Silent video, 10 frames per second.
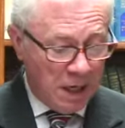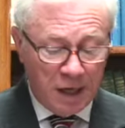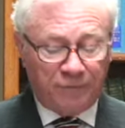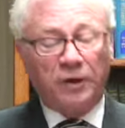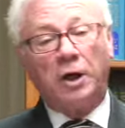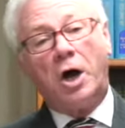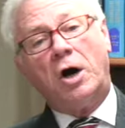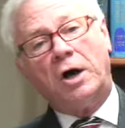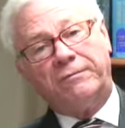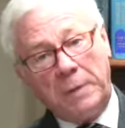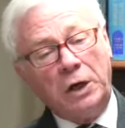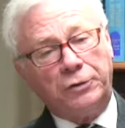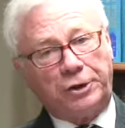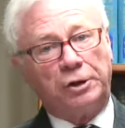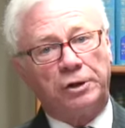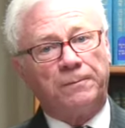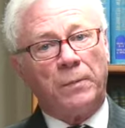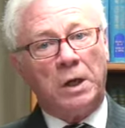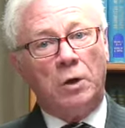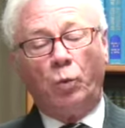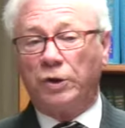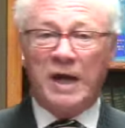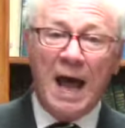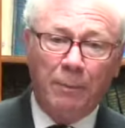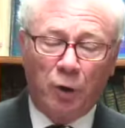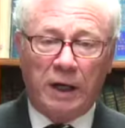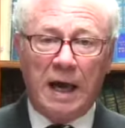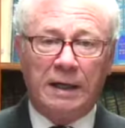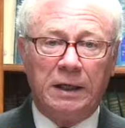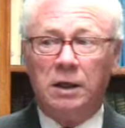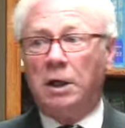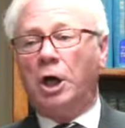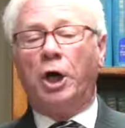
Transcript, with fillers: If the law of Moses was abrogated,